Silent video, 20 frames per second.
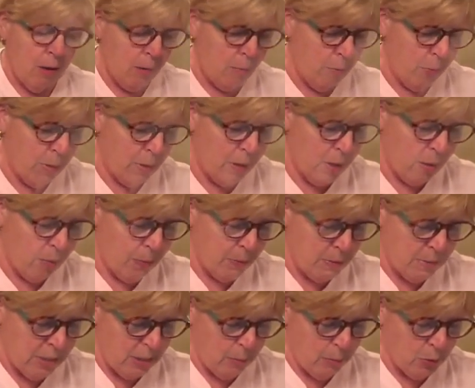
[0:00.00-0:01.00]
Put a couple
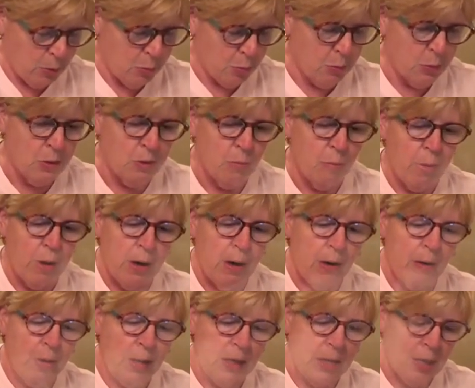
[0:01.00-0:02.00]
tablespoons of
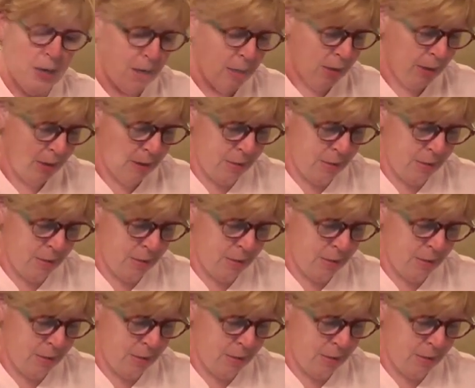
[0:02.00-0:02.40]
butter in there.